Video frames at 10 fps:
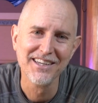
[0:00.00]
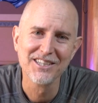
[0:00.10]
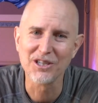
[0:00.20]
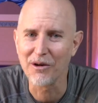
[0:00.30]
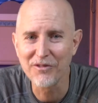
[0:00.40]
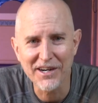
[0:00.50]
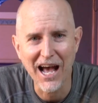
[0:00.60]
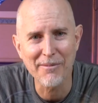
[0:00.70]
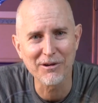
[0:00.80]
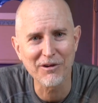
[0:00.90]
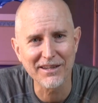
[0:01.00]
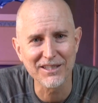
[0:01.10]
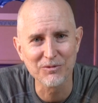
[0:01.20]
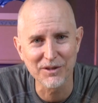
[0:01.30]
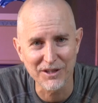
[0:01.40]
So I'm very happy to write
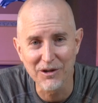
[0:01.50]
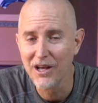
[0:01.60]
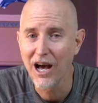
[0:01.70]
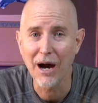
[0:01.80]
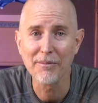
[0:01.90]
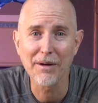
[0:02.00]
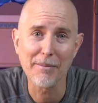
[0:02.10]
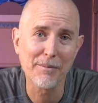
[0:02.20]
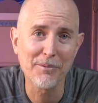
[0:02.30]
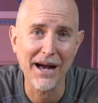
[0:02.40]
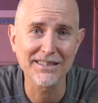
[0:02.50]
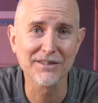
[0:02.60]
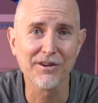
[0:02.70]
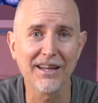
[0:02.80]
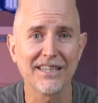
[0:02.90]
this with you. I've been
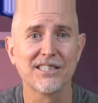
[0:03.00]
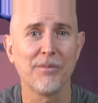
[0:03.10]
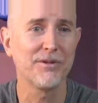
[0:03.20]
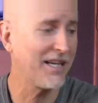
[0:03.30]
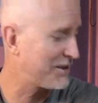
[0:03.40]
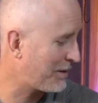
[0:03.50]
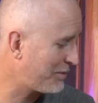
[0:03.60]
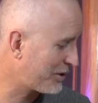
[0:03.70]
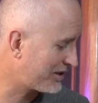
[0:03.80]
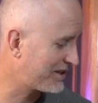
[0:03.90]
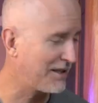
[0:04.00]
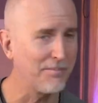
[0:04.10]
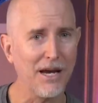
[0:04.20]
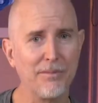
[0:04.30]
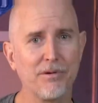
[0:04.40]
practicing for the last couple days. Maybe you can see
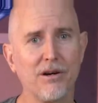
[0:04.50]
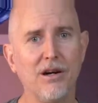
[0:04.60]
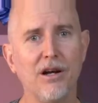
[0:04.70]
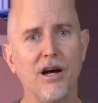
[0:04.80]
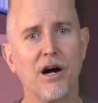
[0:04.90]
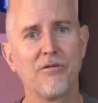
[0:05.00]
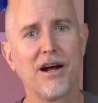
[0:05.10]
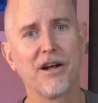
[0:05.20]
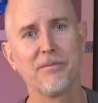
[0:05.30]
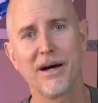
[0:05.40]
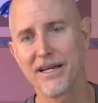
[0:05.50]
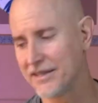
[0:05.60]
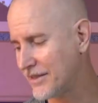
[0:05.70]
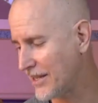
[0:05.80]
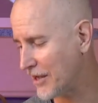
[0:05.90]
paper around my
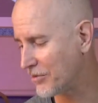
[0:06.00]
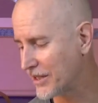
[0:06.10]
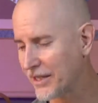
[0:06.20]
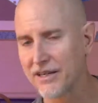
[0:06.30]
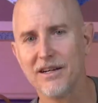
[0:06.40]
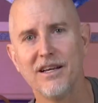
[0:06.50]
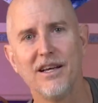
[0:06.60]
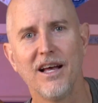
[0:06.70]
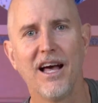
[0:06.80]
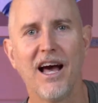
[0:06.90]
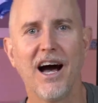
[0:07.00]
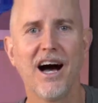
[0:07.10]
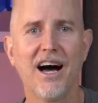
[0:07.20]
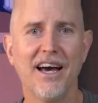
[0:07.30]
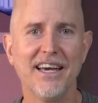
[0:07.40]
table here.
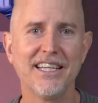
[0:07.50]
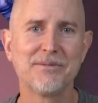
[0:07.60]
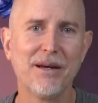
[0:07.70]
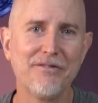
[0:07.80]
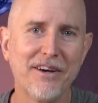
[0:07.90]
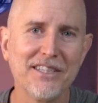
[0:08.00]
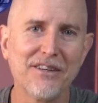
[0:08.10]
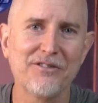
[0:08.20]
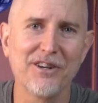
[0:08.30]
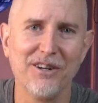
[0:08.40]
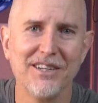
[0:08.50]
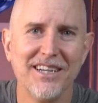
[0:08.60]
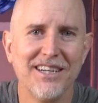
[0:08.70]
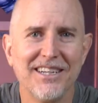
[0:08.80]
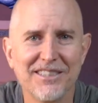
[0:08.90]
It's been very difficult
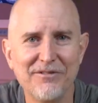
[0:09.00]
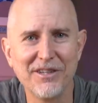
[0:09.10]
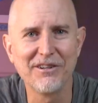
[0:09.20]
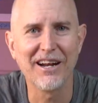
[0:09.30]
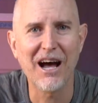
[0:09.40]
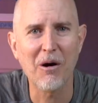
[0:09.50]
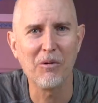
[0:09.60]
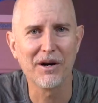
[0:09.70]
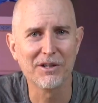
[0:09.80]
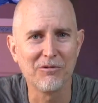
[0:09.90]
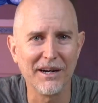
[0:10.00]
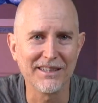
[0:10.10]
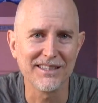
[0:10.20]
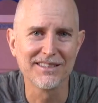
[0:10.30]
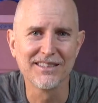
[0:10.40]
to figure out how I want to write
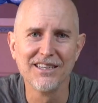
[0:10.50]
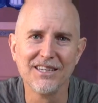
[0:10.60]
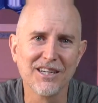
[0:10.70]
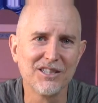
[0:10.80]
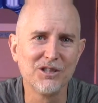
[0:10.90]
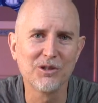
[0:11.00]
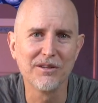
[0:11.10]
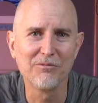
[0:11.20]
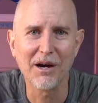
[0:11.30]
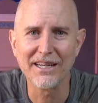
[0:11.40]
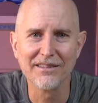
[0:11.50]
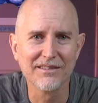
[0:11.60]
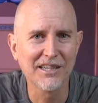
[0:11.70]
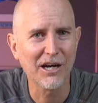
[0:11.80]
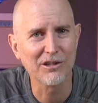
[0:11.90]
this, because you can
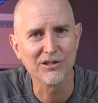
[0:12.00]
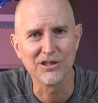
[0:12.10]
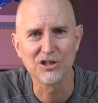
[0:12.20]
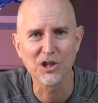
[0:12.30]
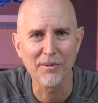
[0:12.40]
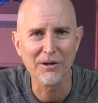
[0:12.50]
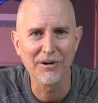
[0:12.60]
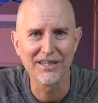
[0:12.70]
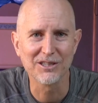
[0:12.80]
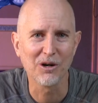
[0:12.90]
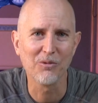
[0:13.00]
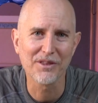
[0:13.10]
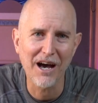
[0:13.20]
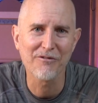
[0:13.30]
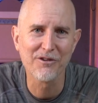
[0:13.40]
write characters in so many ways. So
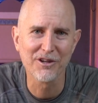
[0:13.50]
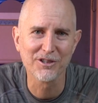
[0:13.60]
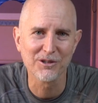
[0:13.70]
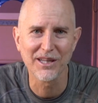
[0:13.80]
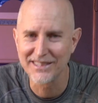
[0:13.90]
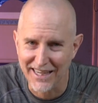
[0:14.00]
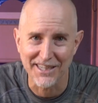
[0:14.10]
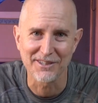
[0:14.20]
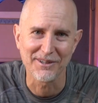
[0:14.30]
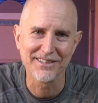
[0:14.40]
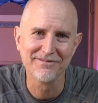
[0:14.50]
without further ado, let's get into it.